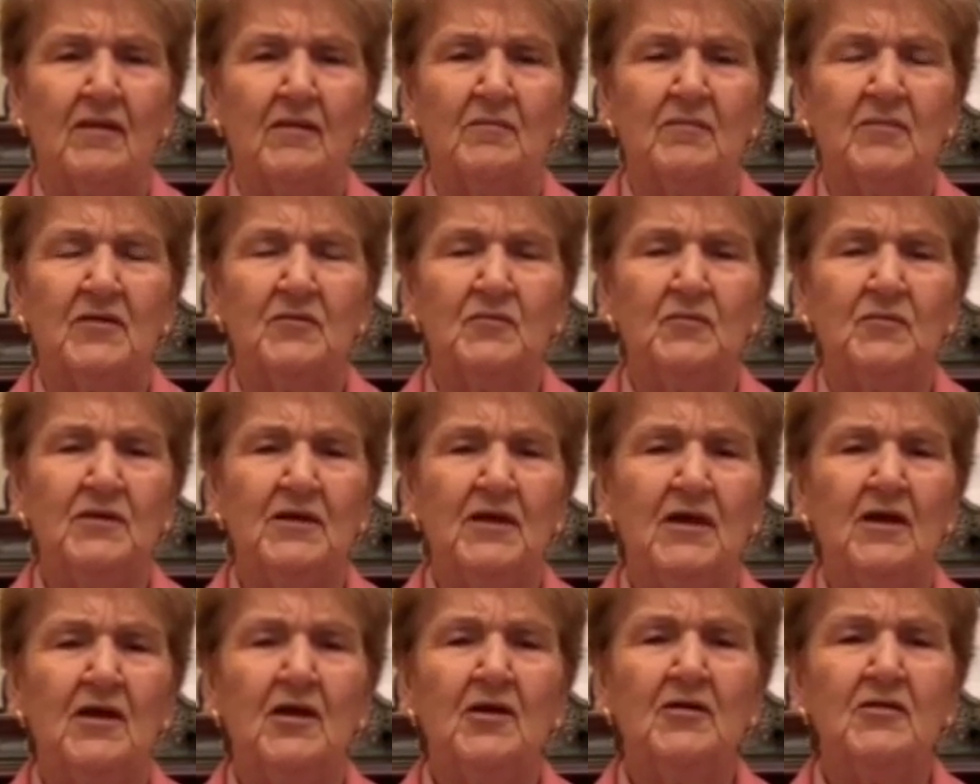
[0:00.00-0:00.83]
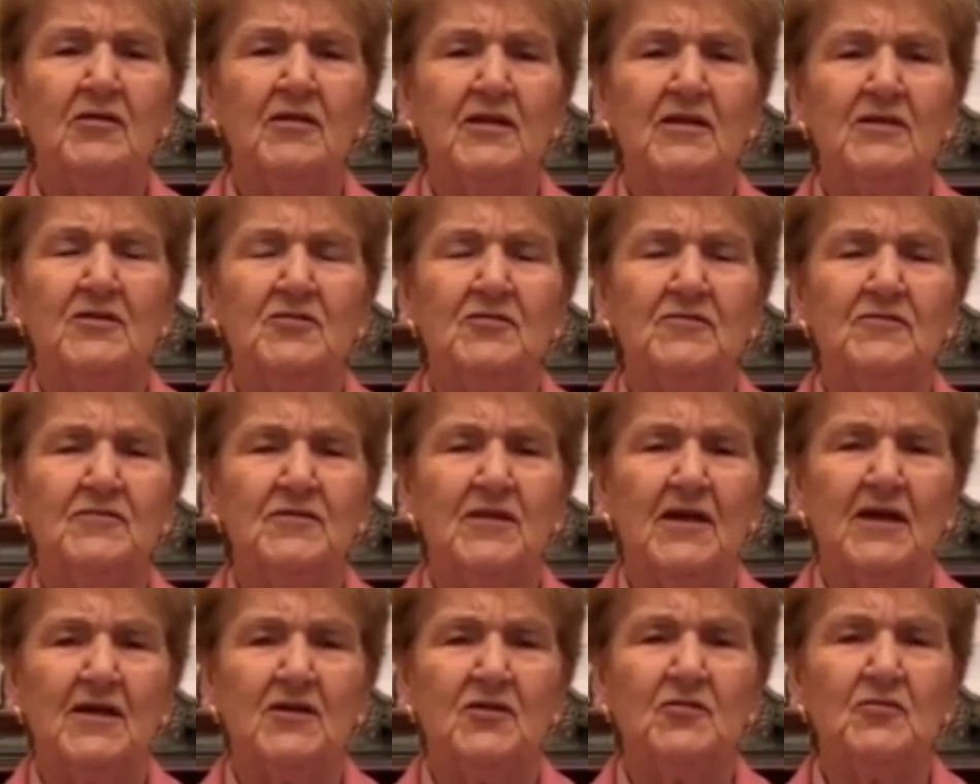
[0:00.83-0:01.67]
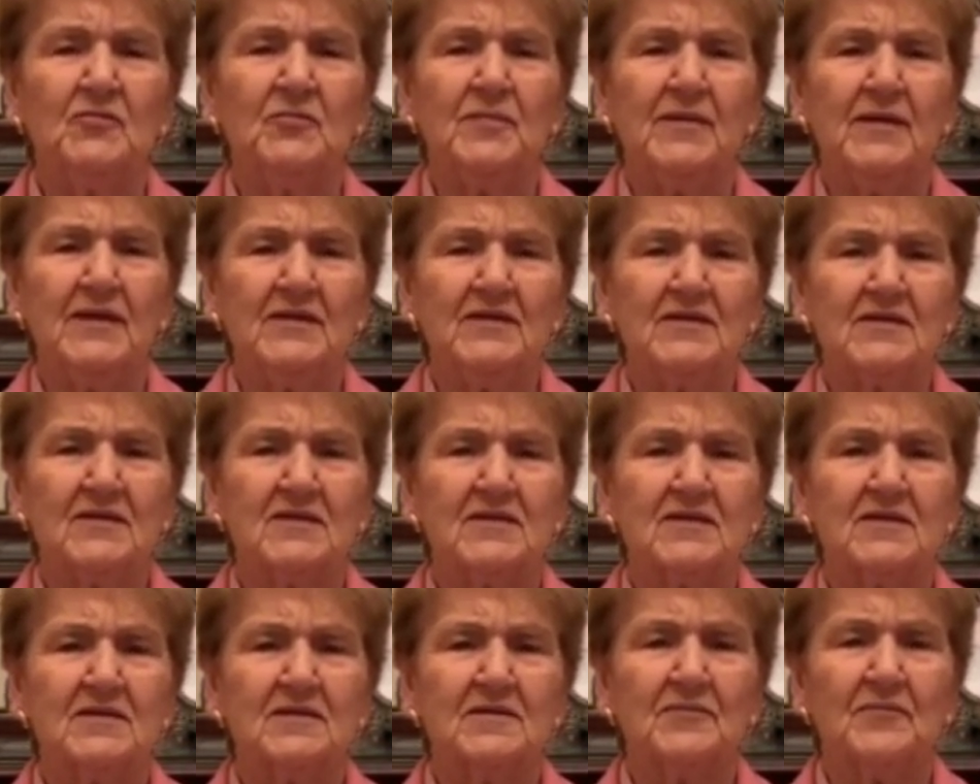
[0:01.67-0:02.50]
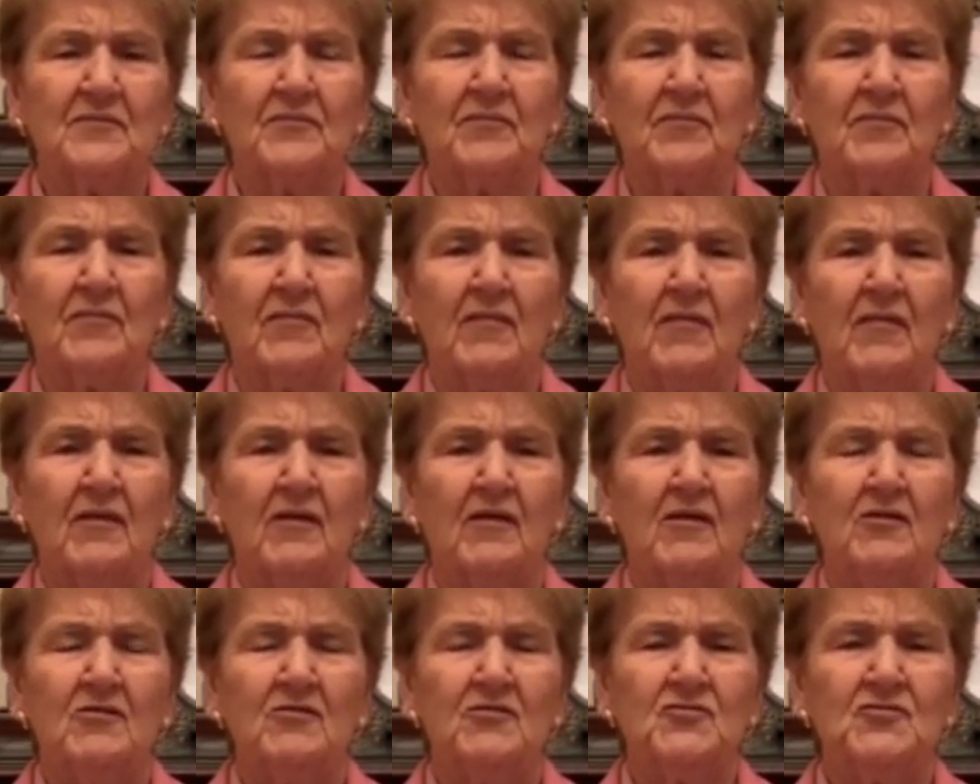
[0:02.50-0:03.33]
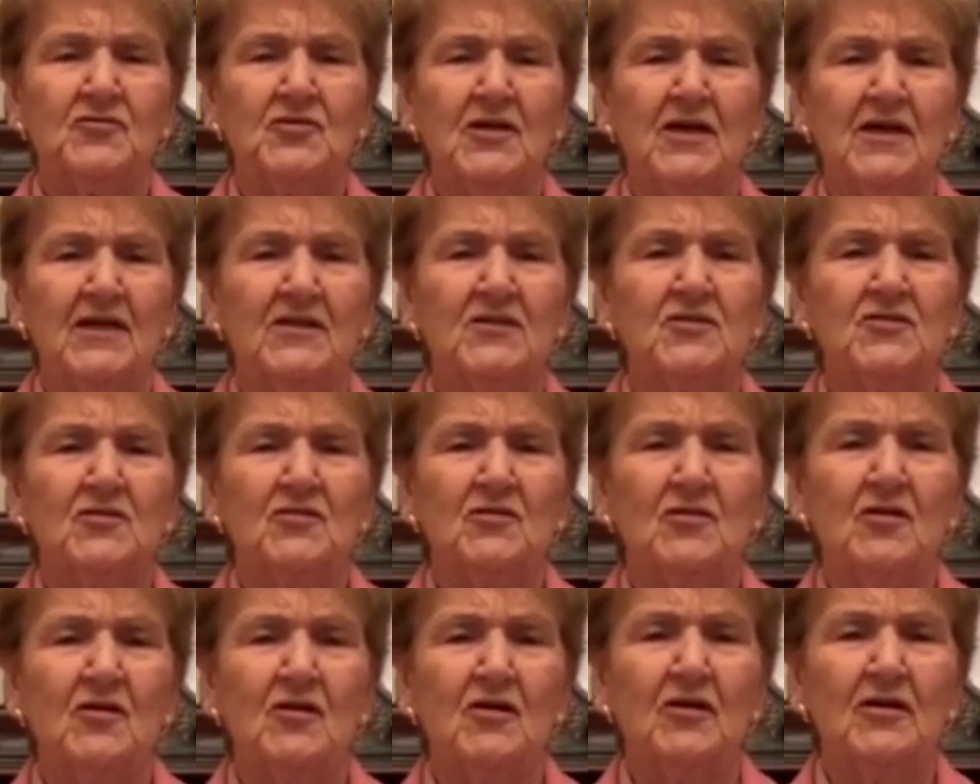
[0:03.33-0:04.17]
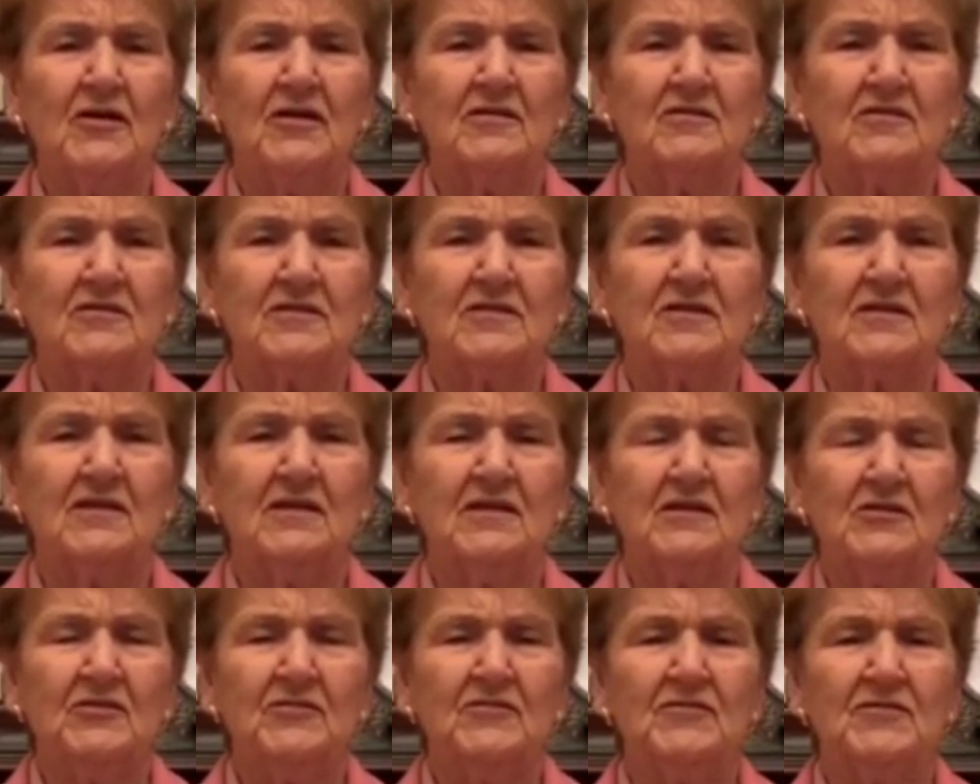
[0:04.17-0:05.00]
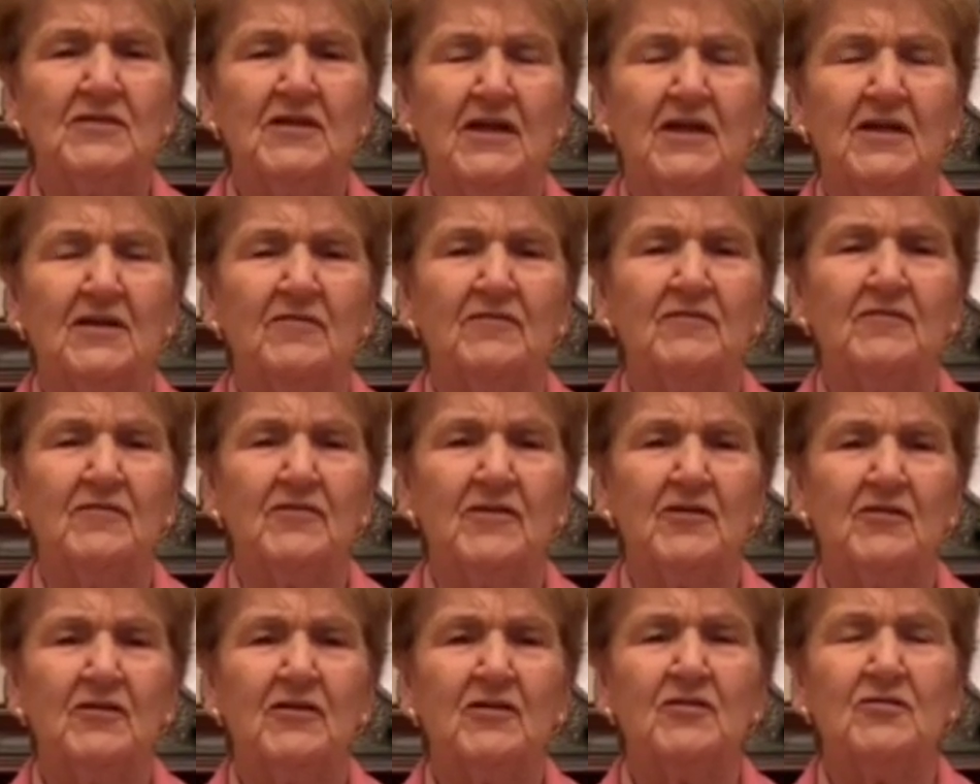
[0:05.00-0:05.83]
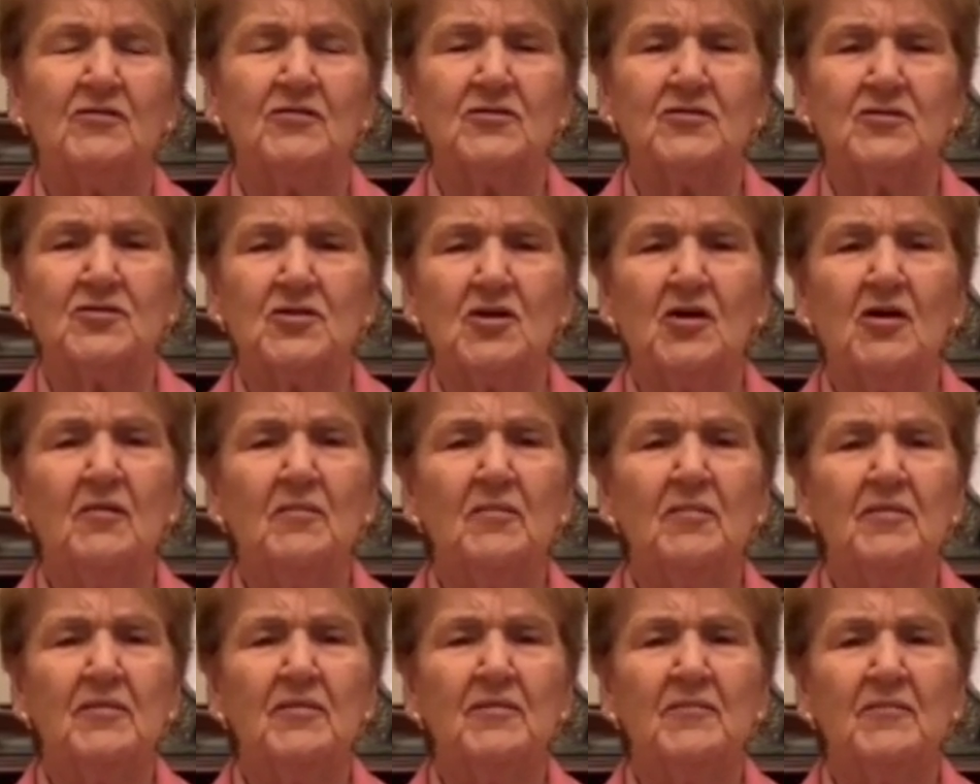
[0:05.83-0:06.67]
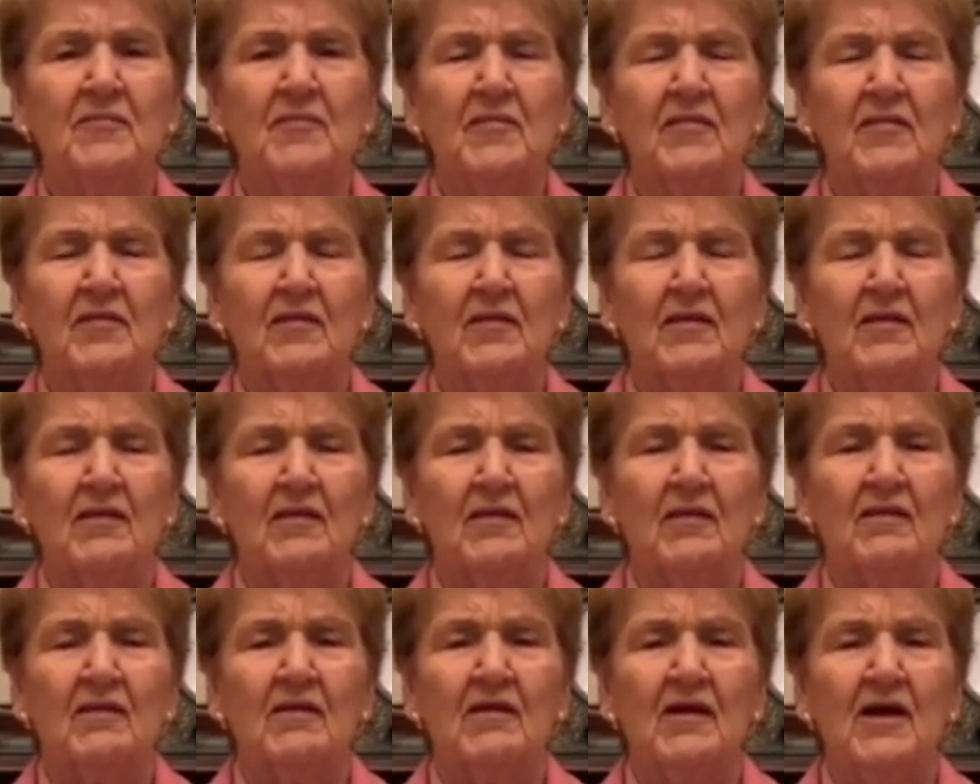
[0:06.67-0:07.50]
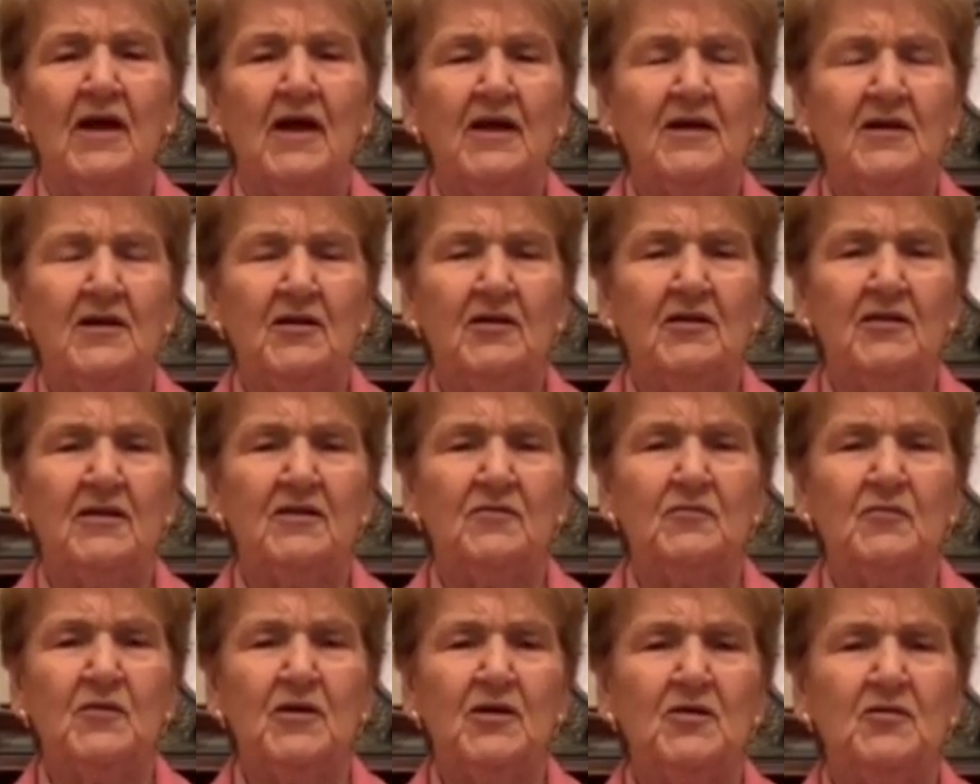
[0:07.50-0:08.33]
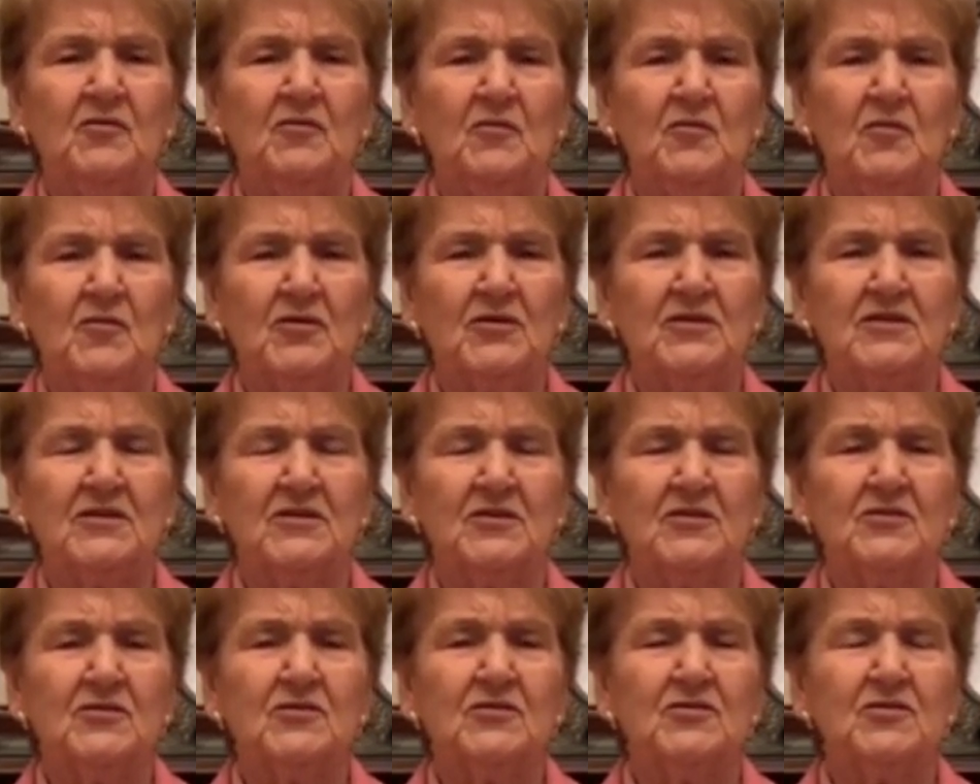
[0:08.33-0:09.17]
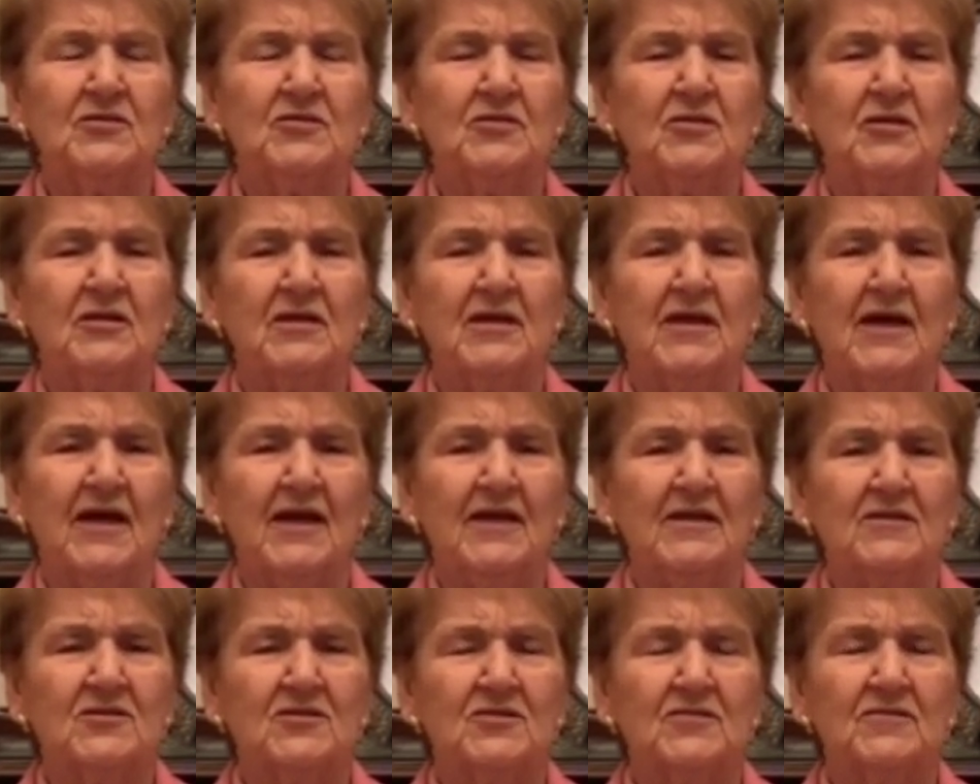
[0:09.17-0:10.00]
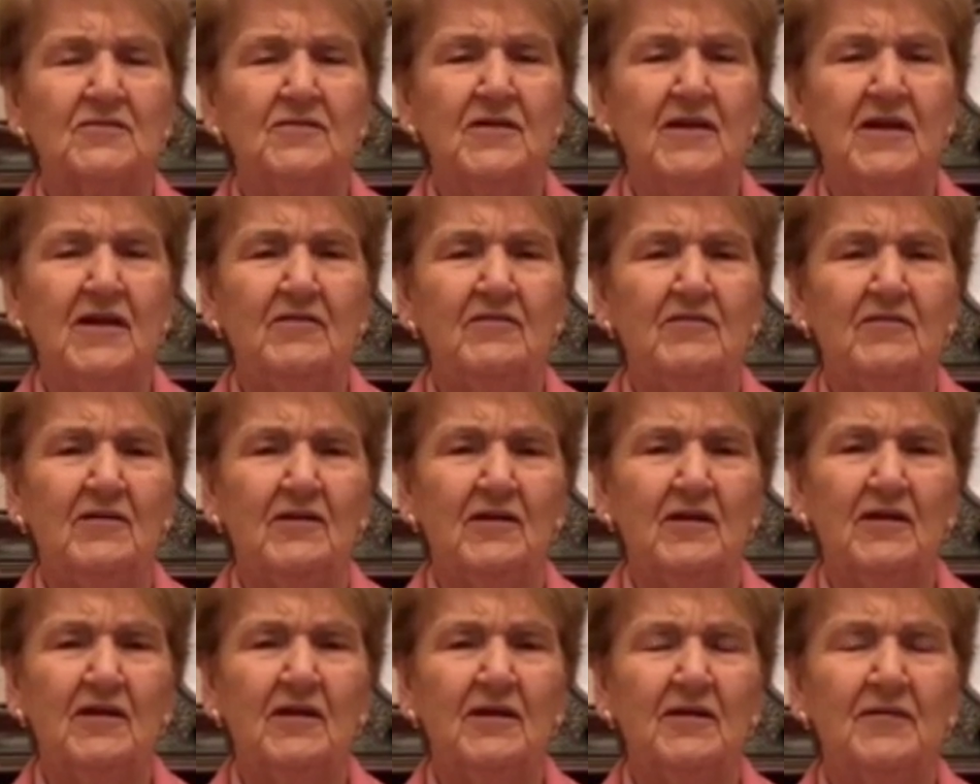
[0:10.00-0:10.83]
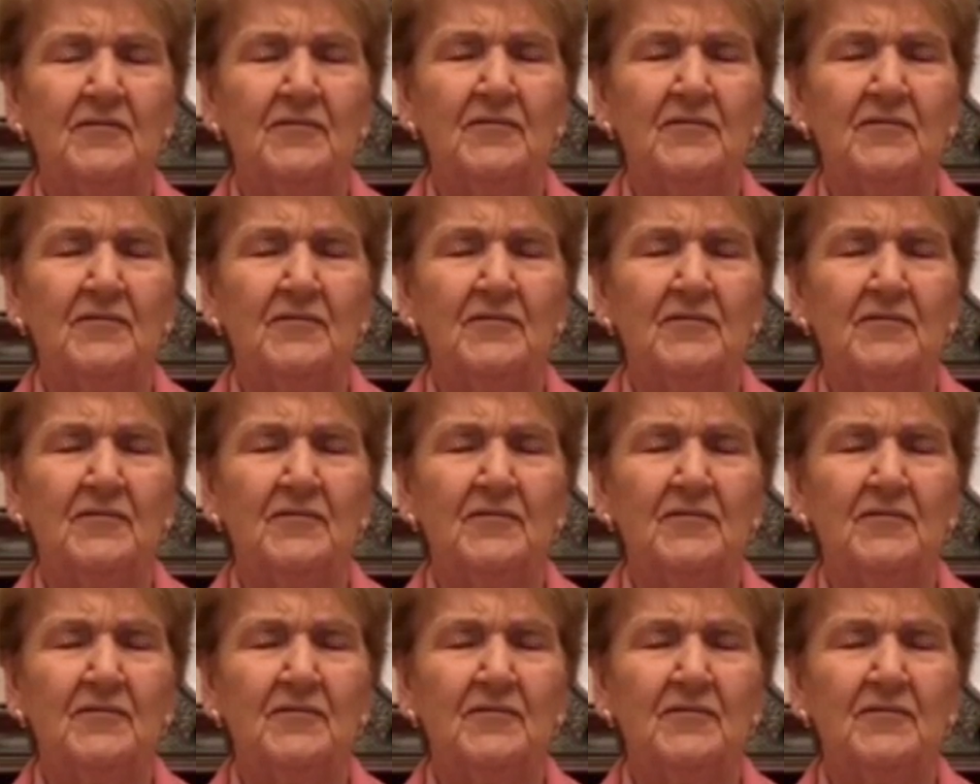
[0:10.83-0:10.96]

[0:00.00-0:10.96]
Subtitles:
But we know that you've done your best. You tried your hardest, and you've done a very good job. I know that when you walked into the gates of heaven,